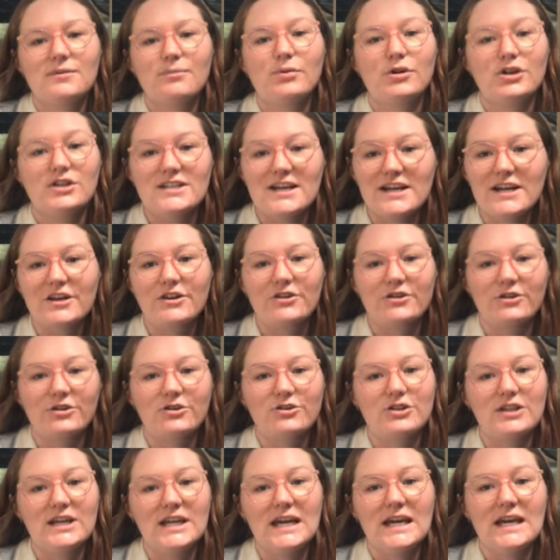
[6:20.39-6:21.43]

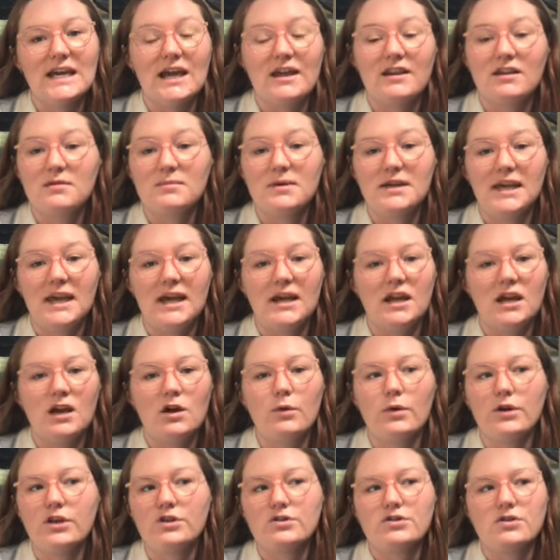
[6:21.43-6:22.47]
particularly in the
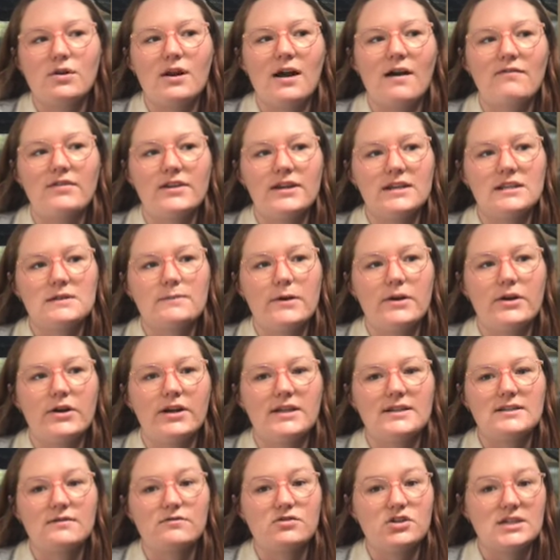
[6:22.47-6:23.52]
beginning when you don't have the
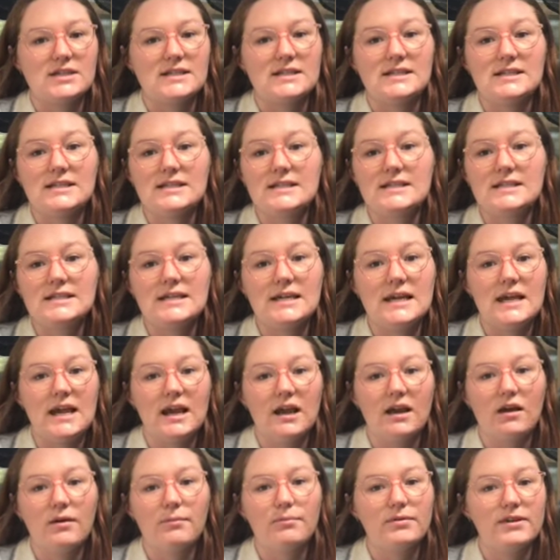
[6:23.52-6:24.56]
experience of just
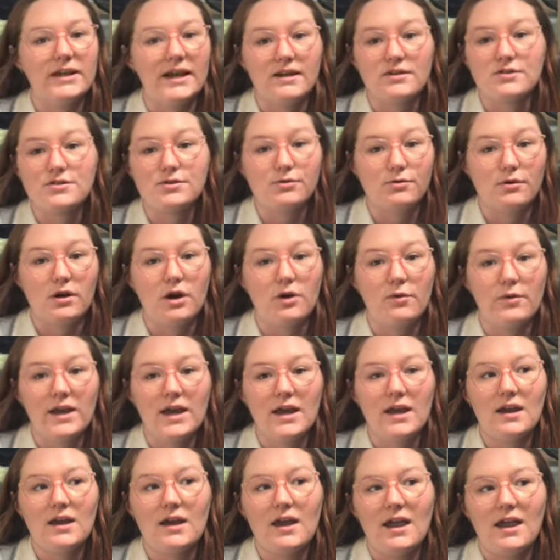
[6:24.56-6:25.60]
seeing plants
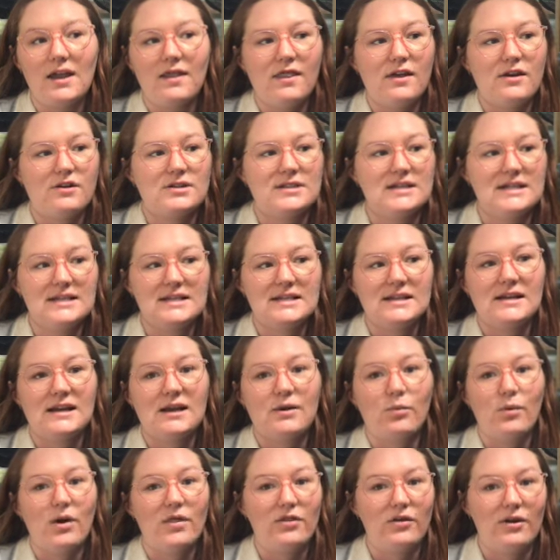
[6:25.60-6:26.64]
growing in their season
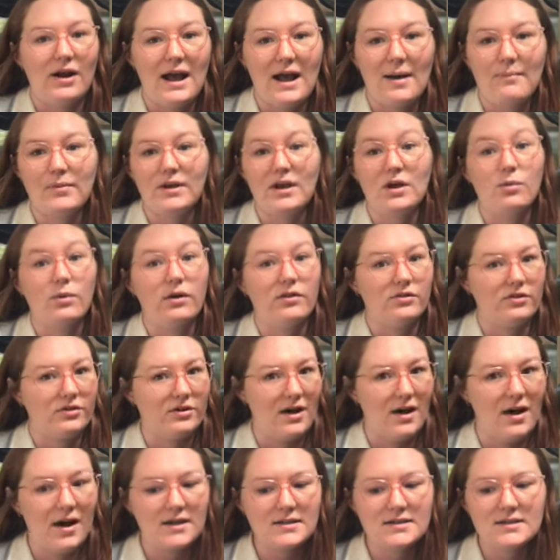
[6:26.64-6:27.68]
and when they're happy and when they're
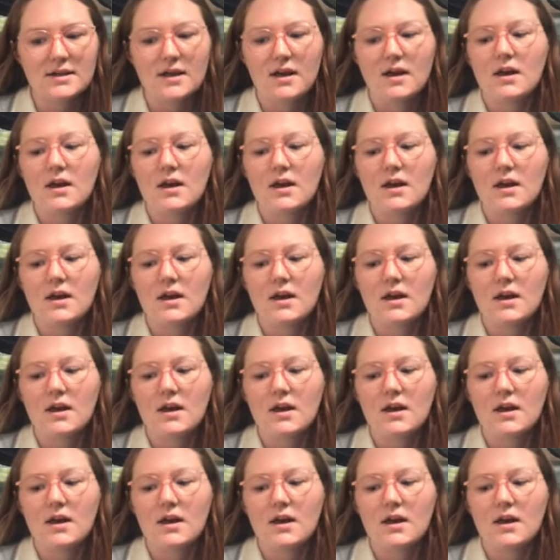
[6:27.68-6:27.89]
not.